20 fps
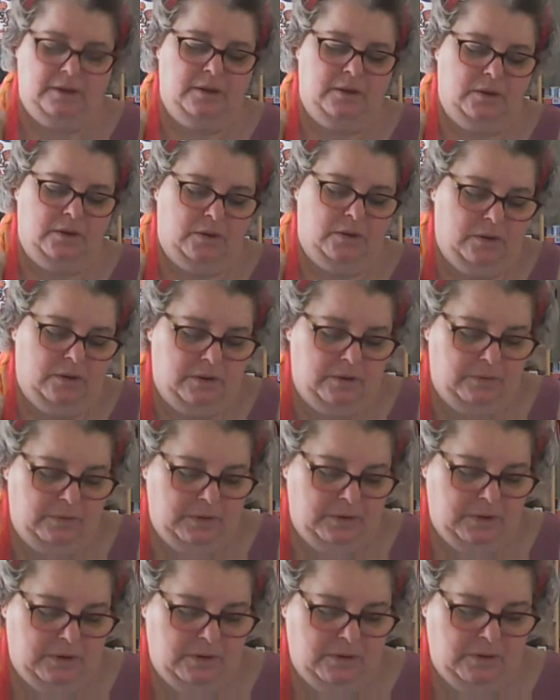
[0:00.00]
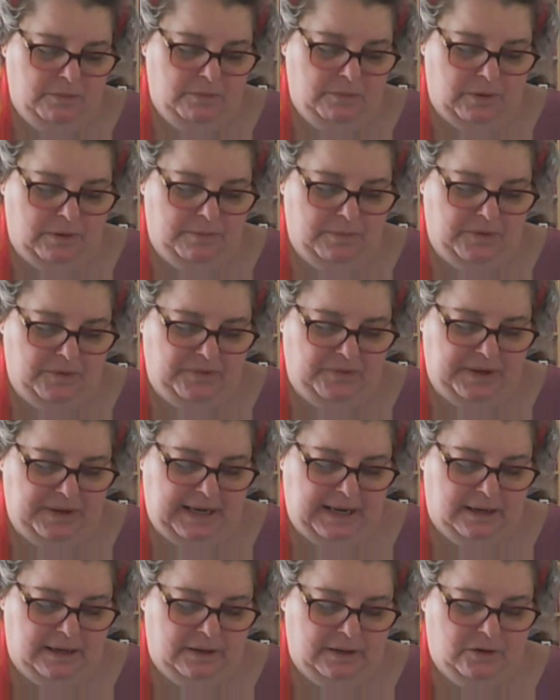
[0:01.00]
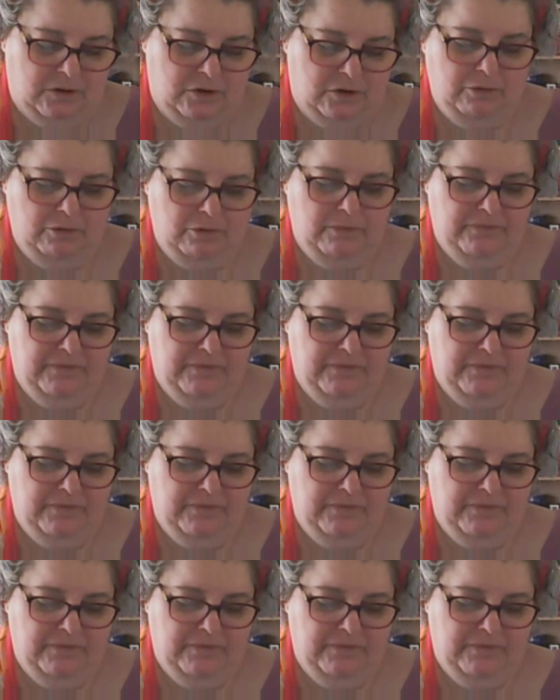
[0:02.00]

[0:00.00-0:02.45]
on the bottom of the deck? Two of Cups.